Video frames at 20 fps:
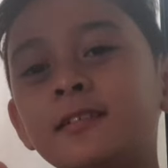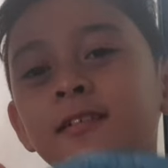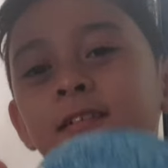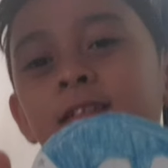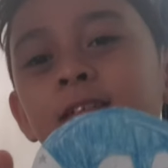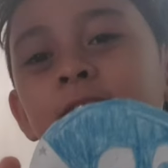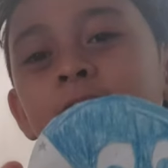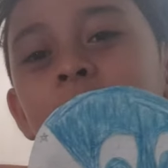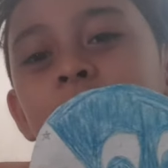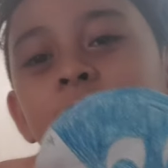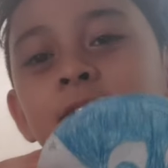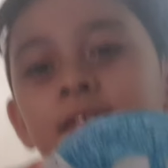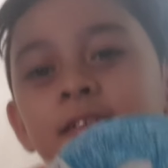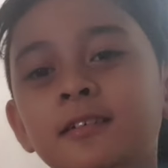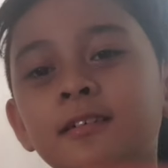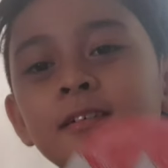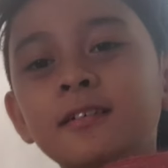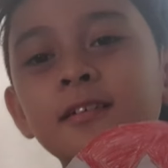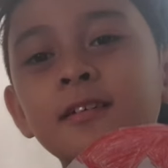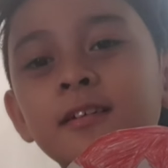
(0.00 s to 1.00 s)

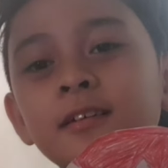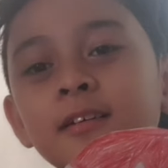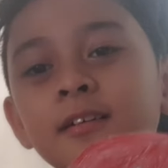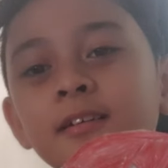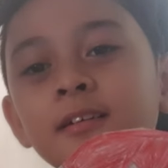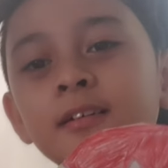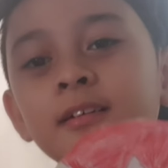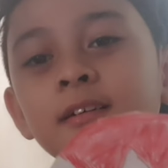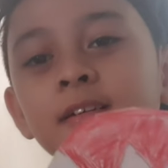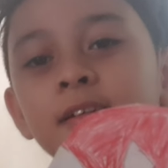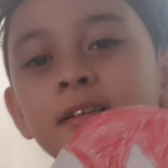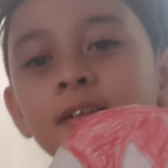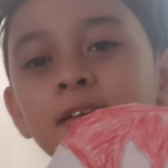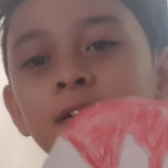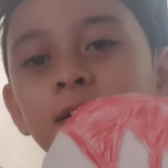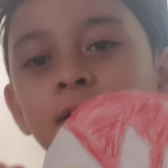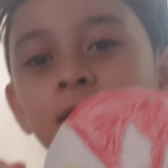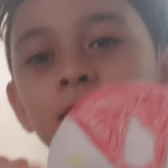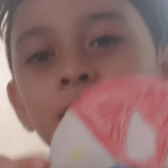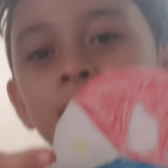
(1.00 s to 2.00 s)

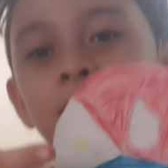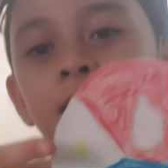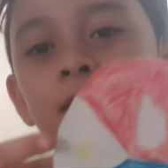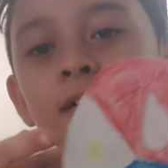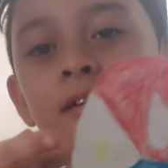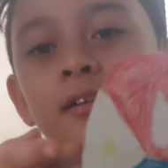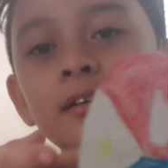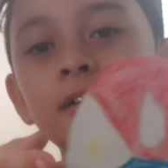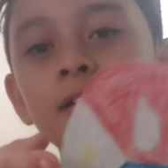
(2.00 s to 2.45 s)
(no one is talking)